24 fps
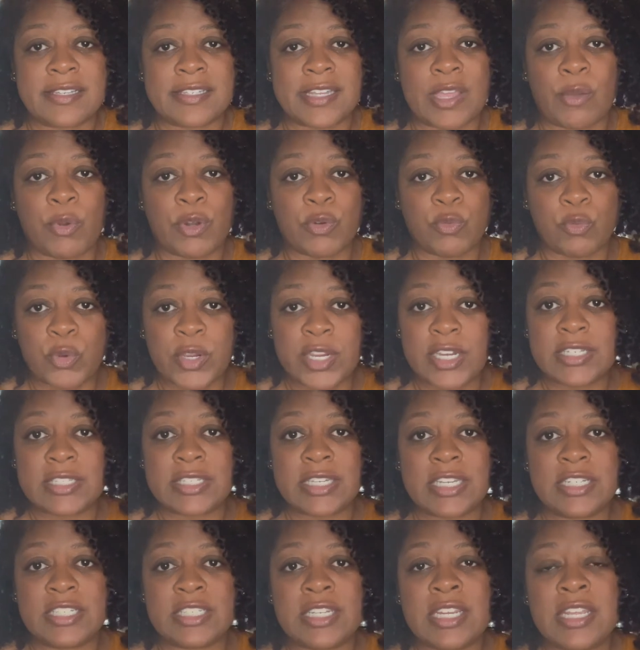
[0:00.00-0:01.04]
I would
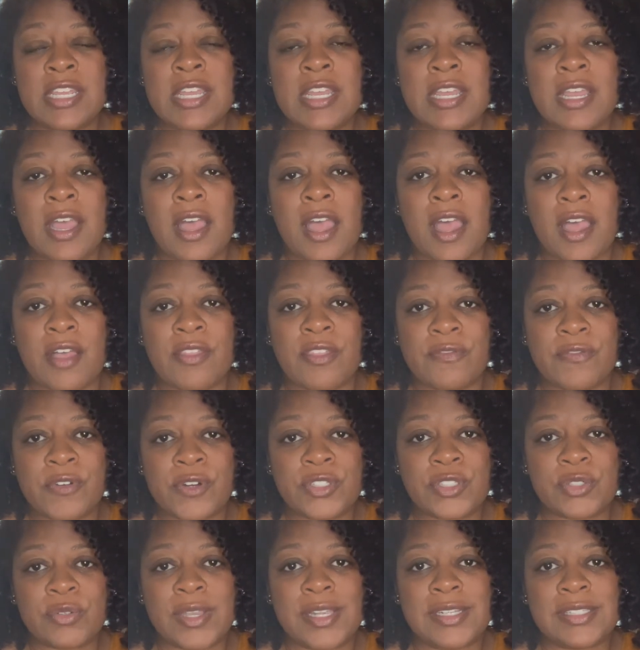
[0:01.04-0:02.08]
reteach the
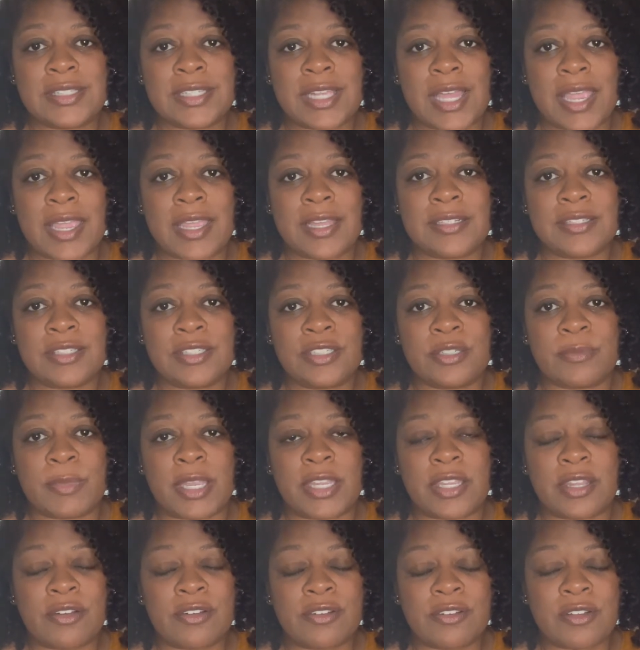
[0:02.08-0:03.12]
first grade science to my
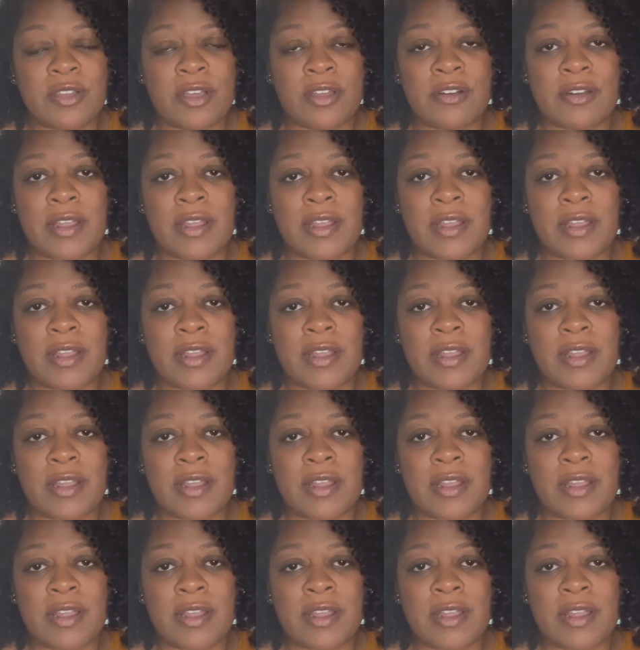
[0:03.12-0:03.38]
younger daughter.